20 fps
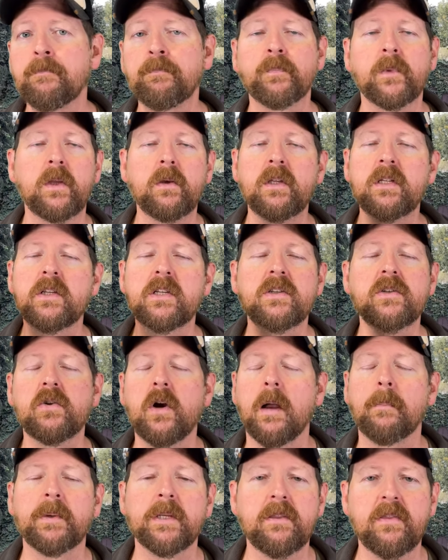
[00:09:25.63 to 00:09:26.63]
You can just
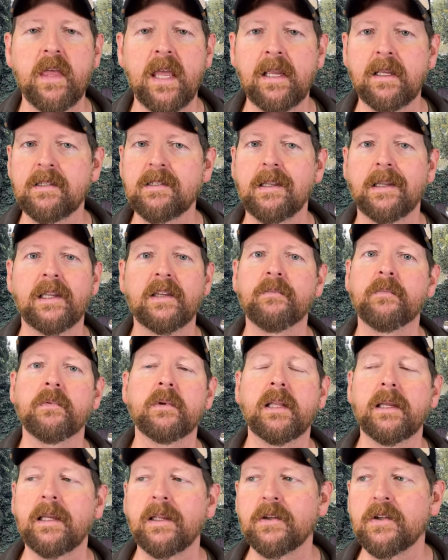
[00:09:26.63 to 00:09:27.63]
drop a thanks, like
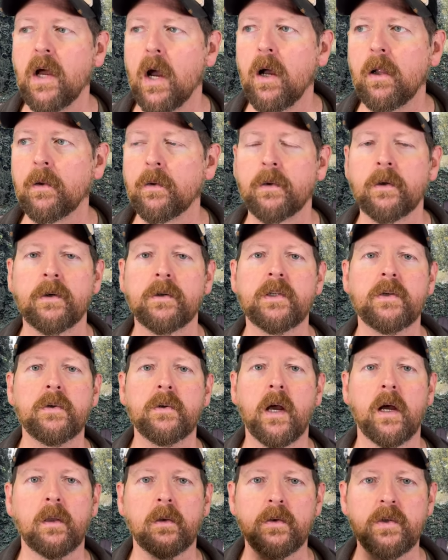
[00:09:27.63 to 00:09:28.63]
a dollar or
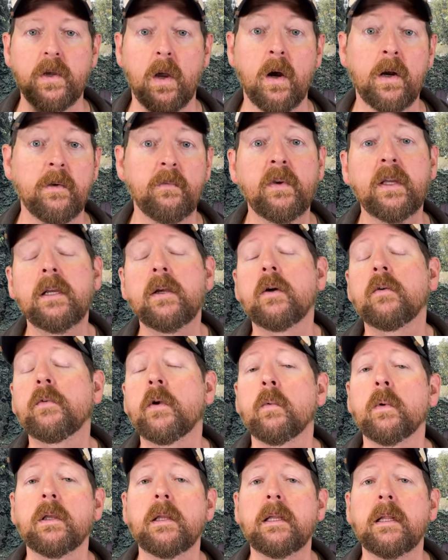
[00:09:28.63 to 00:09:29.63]
$2 on a video if
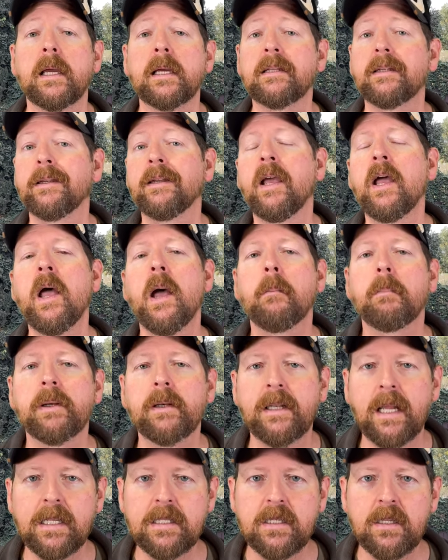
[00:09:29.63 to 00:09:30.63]
you really liked it.
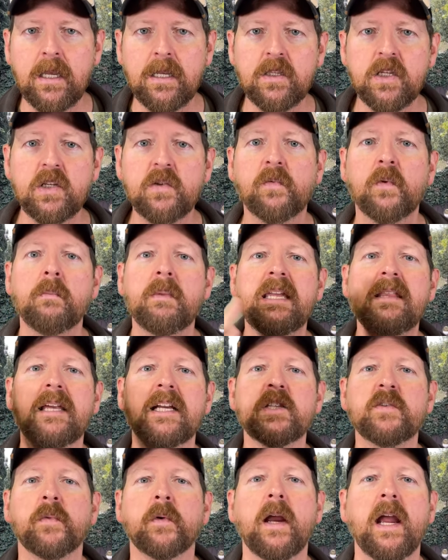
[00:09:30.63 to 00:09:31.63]
But that's not just for me,
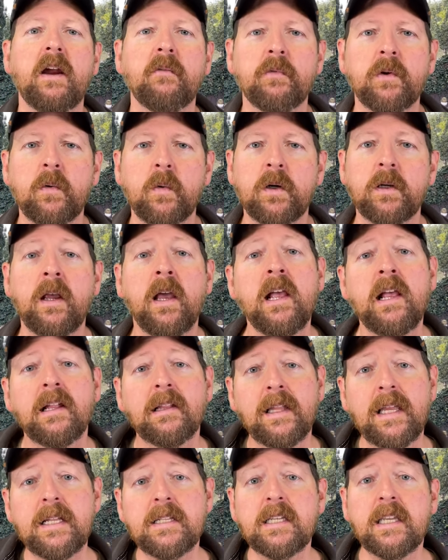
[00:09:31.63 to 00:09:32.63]
that's for everyone.
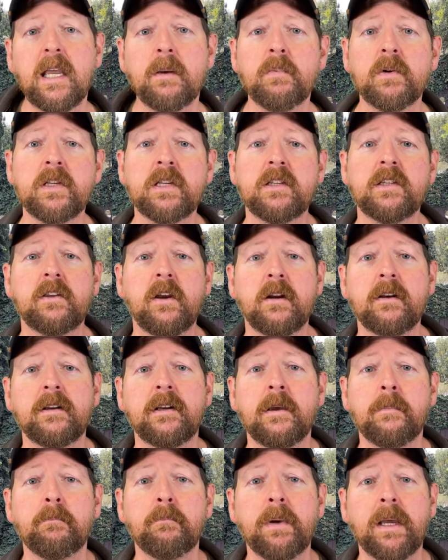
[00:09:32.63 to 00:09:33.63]
Landscaper just
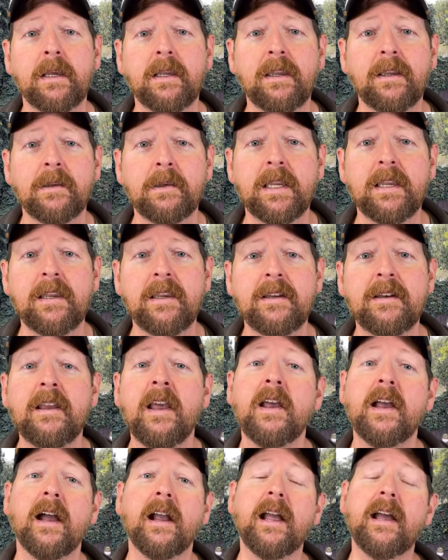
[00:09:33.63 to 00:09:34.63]
started up back again.
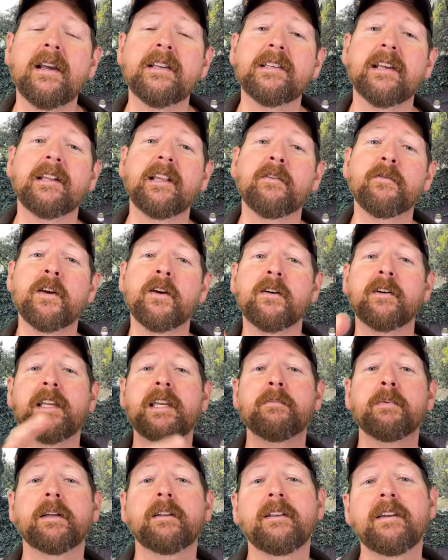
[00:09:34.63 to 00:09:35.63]
Guys, I love you all.
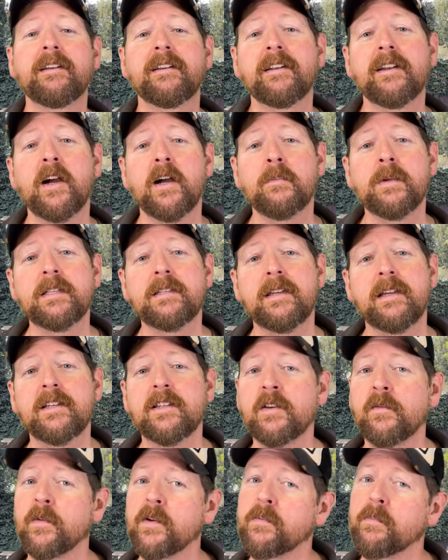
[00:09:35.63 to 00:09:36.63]
Keep it clean in the comments
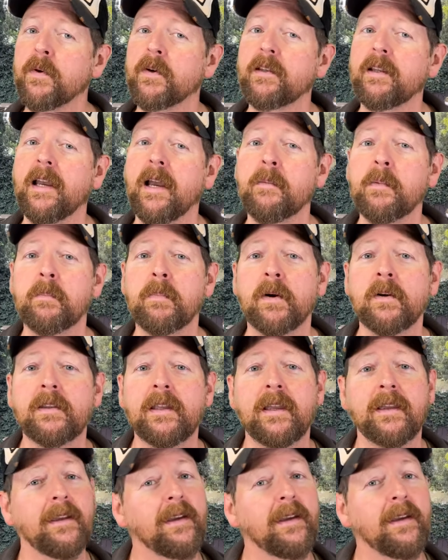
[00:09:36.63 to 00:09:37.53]
section. If it's your birthday, happy birthday.